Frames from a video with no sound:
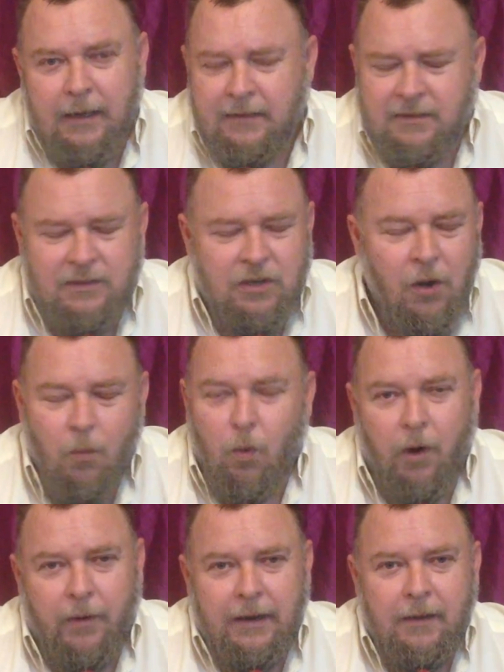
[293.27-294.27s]
He says, don't
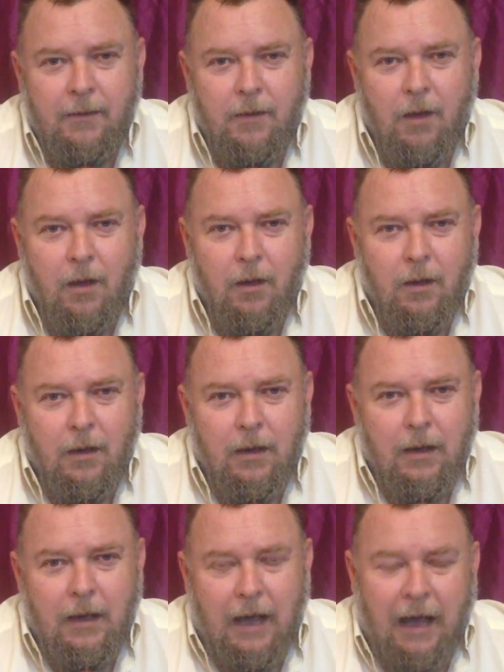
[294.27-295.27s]
worry,
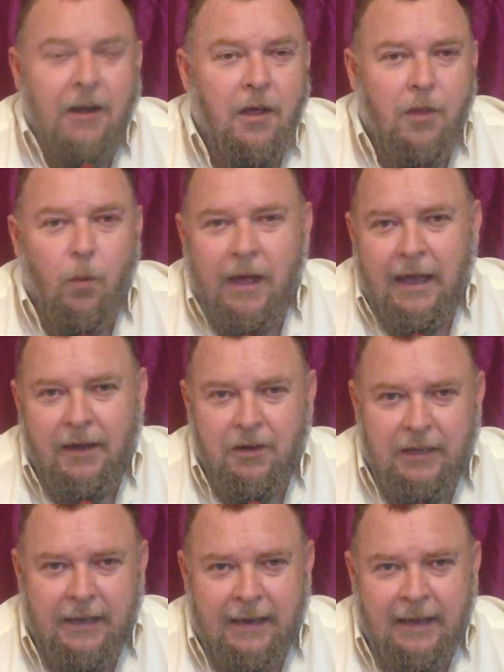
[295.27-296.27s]
I know the way how to
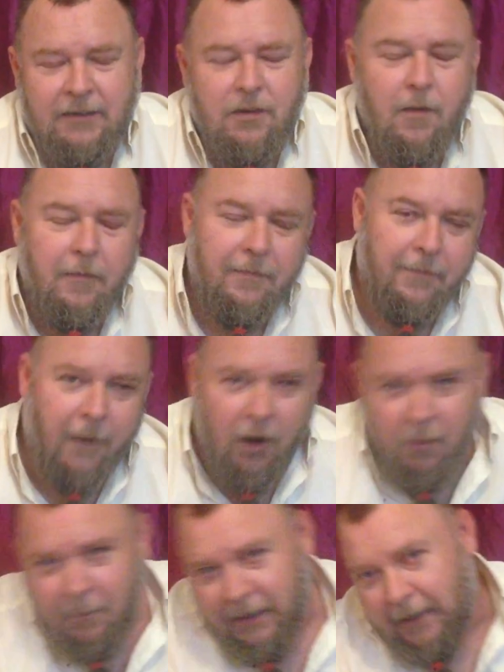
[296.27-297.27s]
get out,
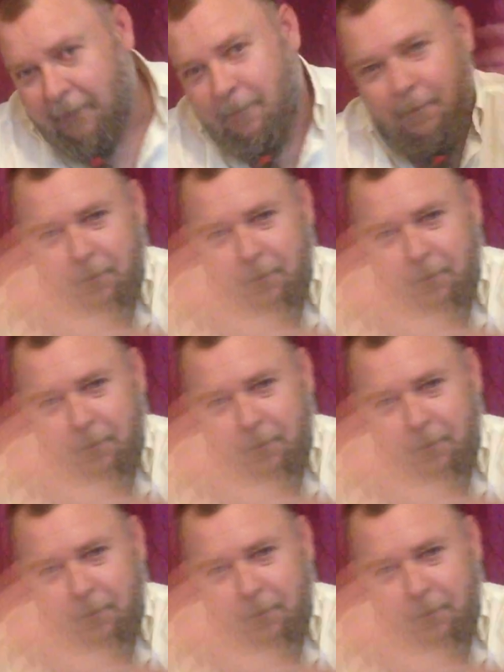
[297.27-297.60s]
follow me.